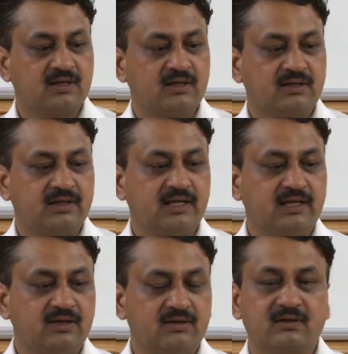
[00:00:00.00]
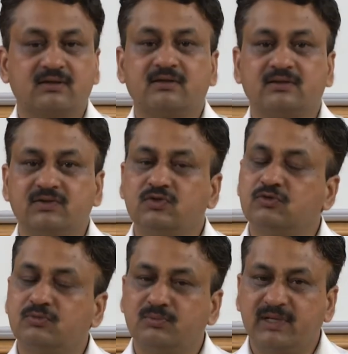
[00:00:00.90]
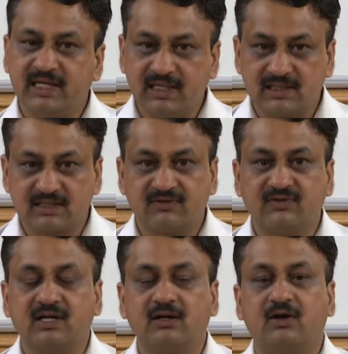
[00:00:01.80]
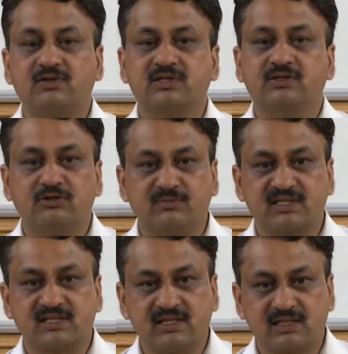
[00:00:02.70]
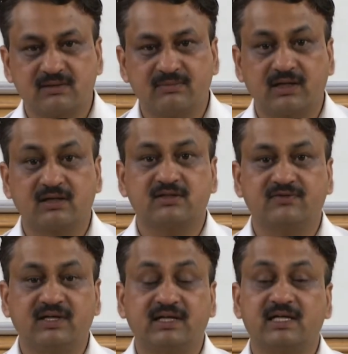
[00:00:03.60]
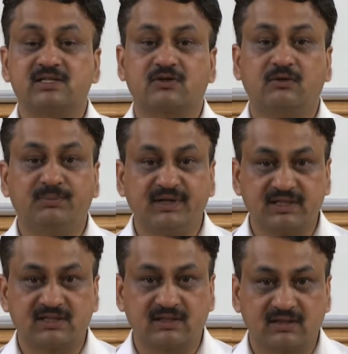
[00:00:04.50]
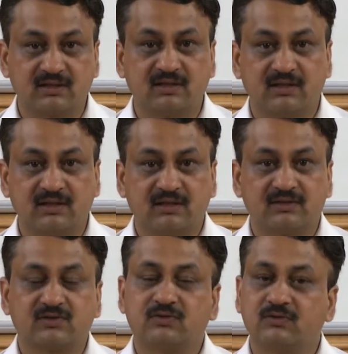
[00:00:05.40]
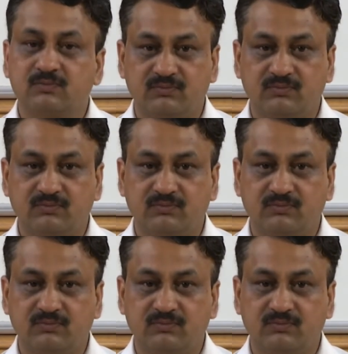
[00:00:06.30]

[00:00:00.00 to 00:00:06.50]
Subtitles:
Then you may suffer a loss in your business because of intense competition. So,